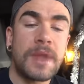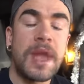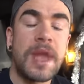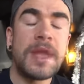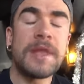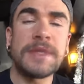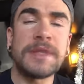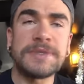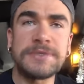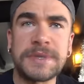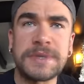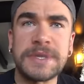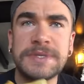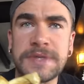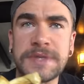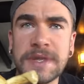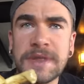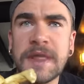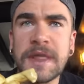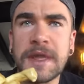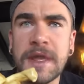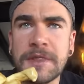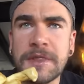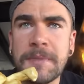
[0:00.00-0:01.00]
think that's what it's
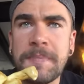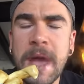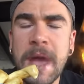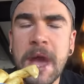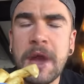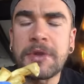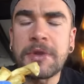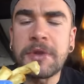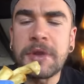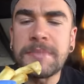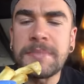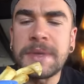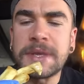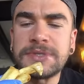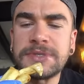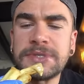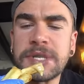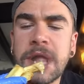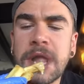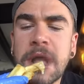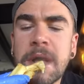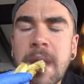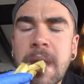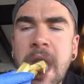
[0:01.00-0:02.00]
saying. They got the powder and mix
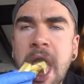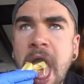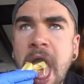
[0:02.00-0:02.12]
it up.